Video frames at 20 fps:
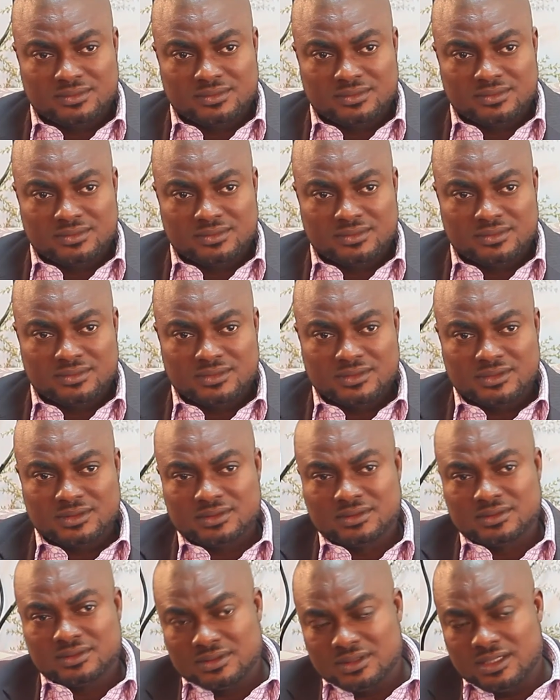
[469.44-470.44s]
for free with
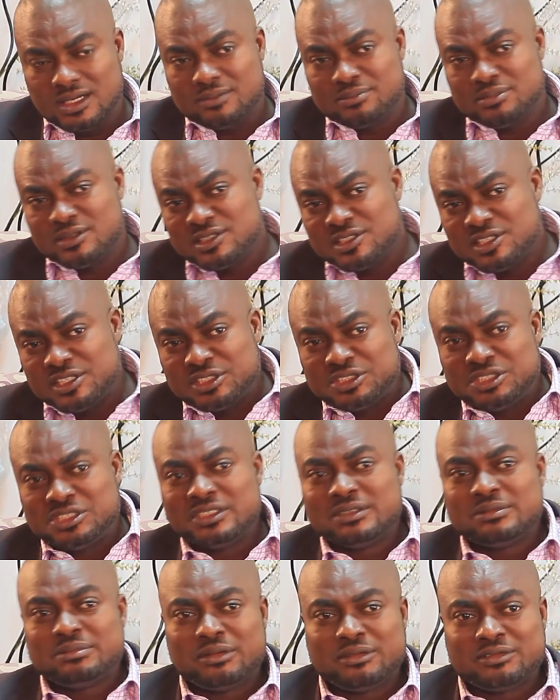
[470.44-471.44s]
somebody who is into
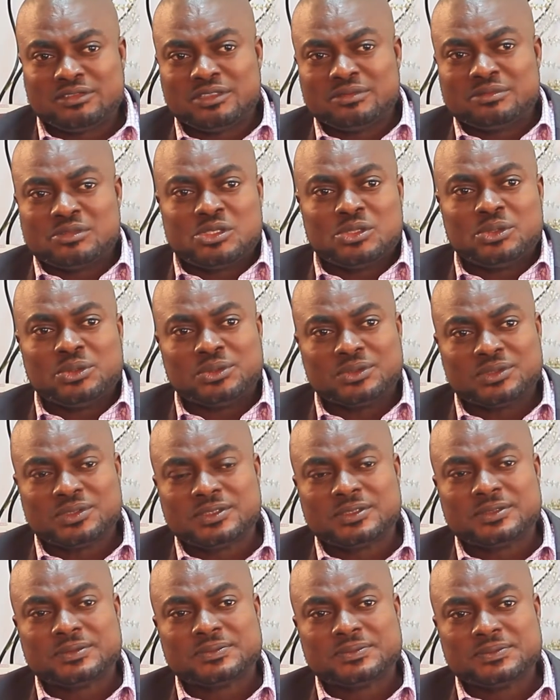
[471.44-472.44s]
what you want to do.
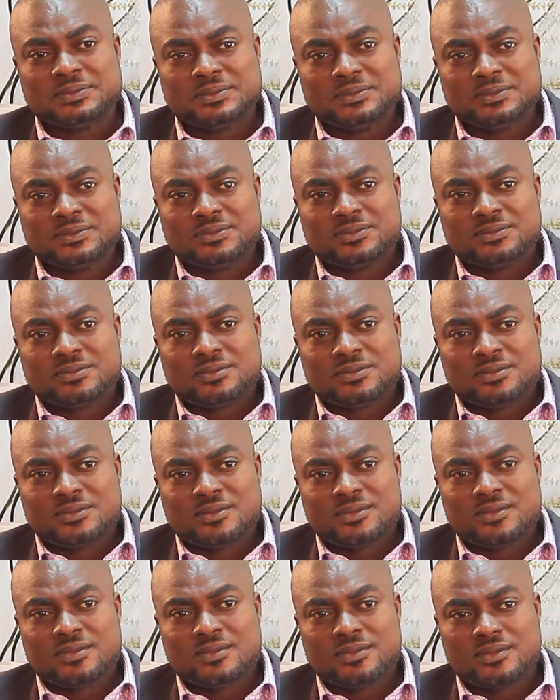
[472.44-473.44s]
Sorts.
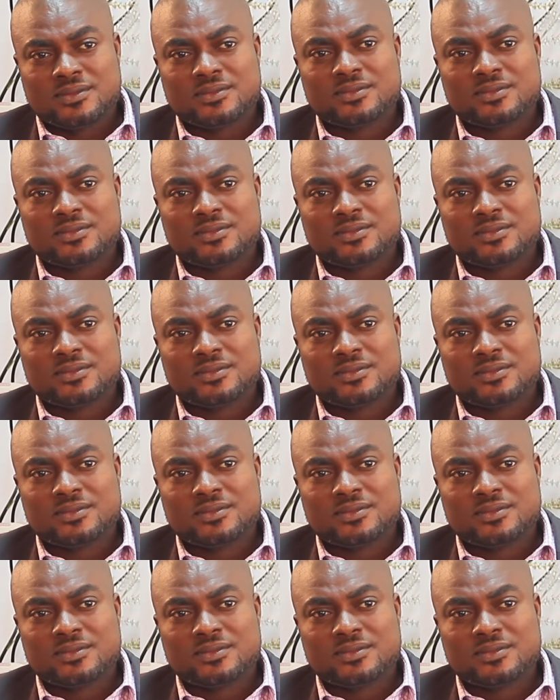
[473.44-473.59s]
Yeah,